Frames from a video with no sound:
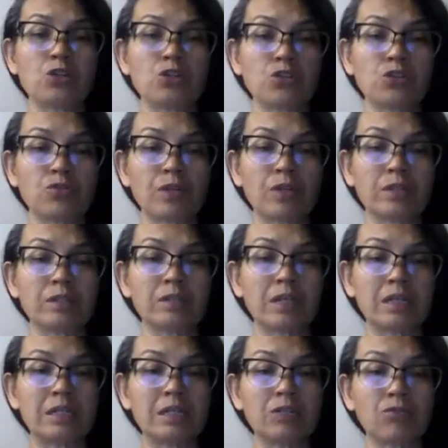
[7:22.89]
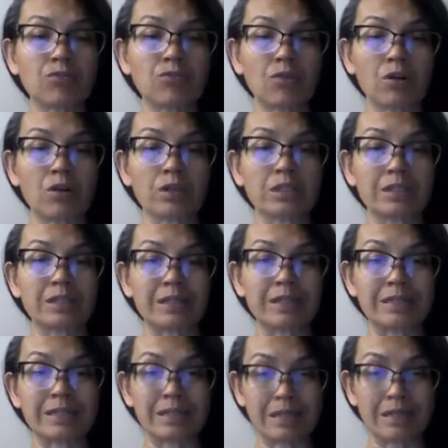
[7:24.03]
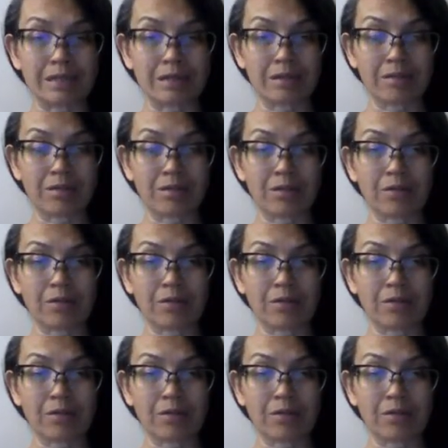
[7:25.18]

two thousand eighteen through August nineteenth.